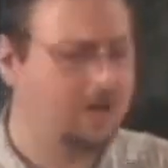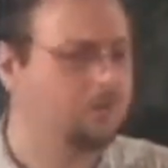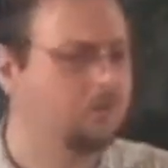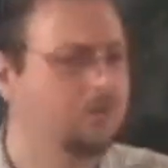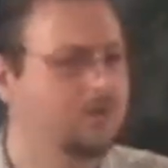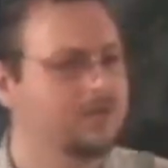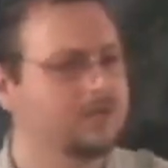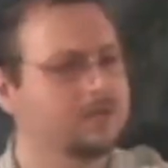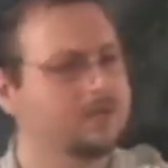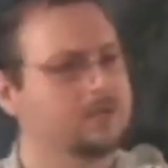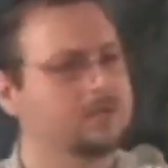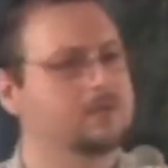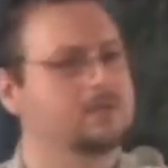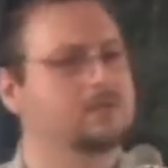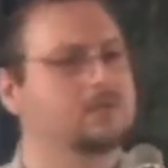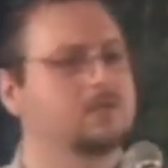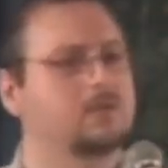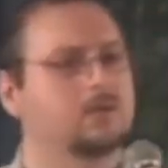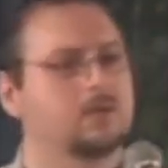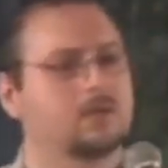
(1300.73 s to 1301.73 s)
I
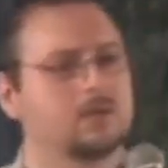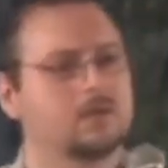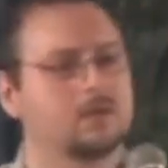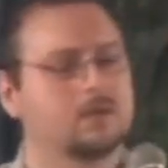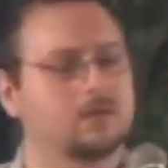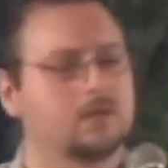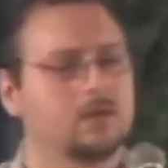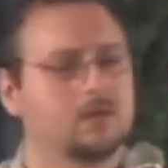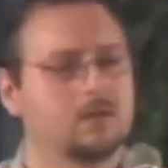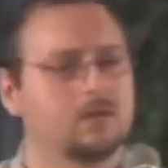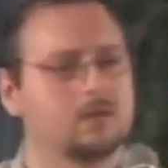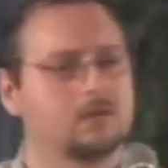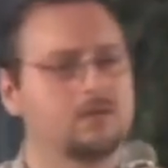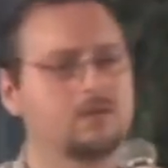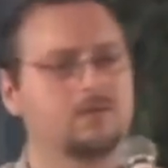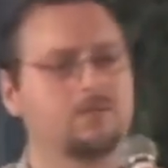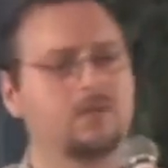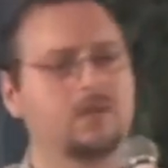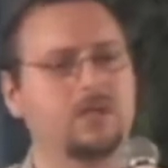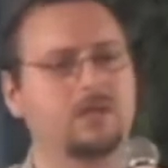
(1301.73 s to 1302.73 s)
witnessed
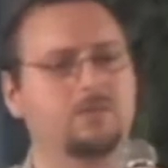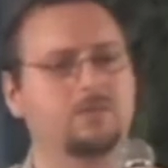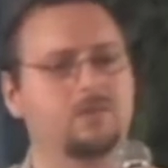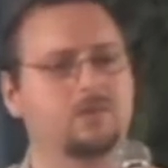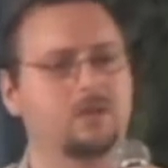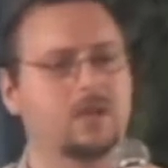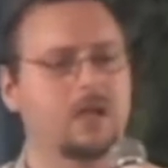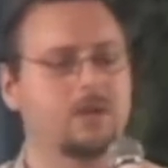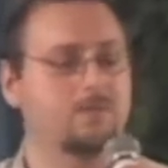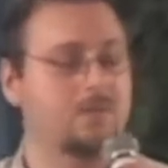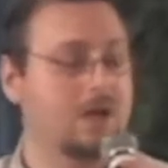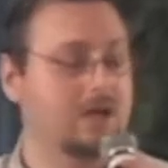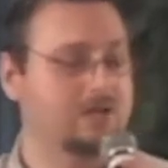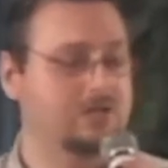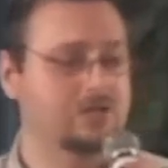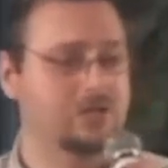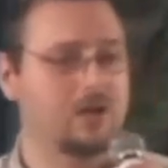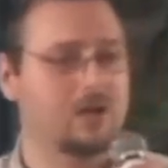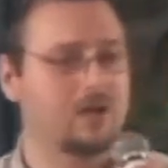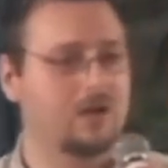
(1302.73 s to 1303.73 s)
to people at
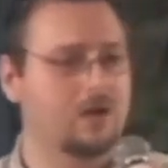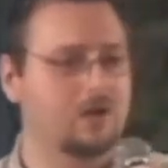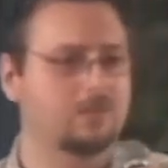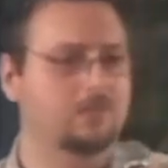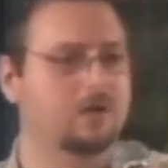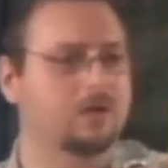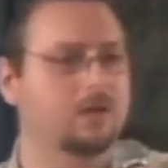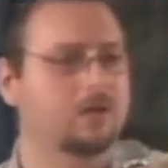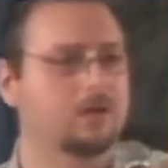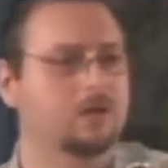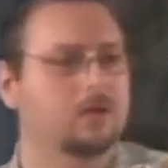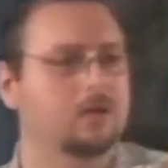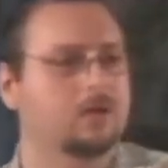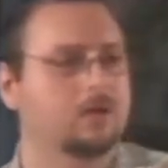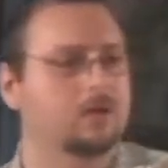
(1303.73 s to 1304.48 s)
my job.